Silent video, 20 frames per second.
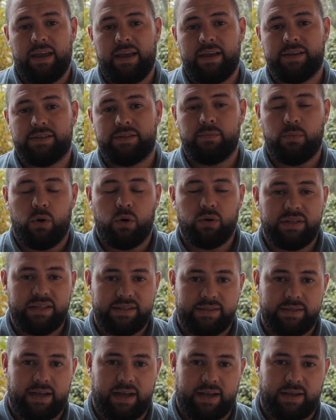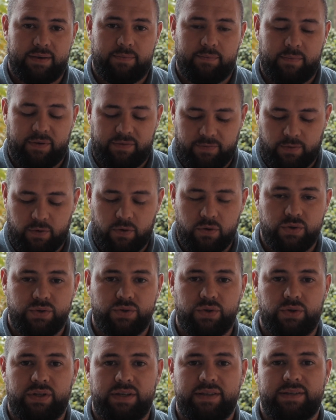smoked this cigar before,
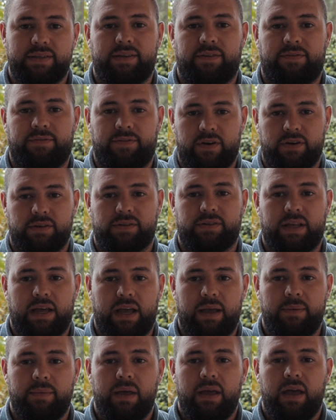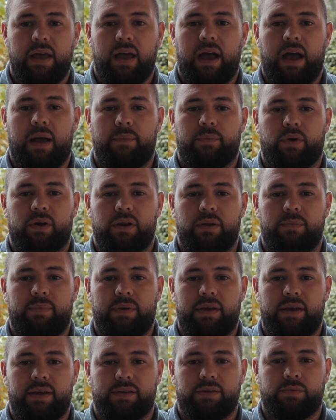so this is the first time I'm going to
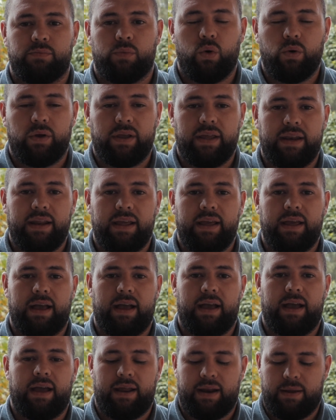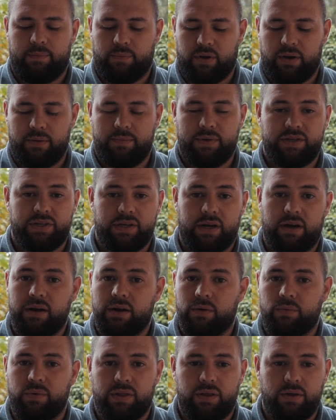be smoking it, and I'm going to be sharing
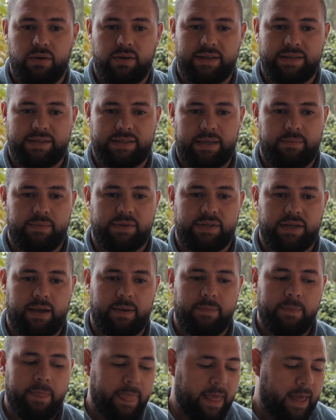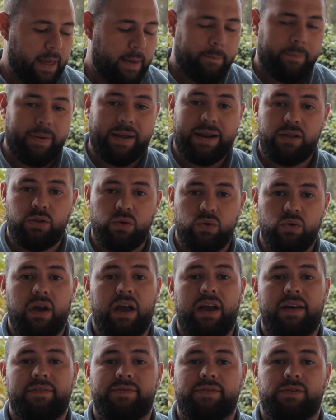it with you at the same time. But I do
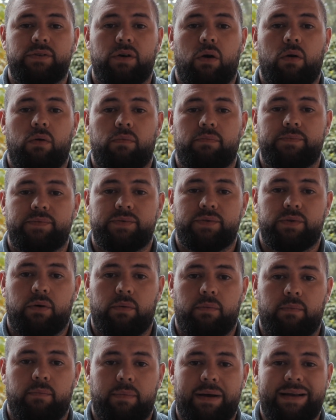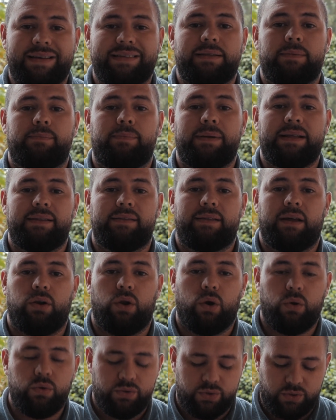have some master blender
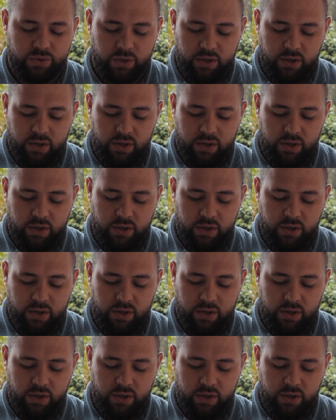notes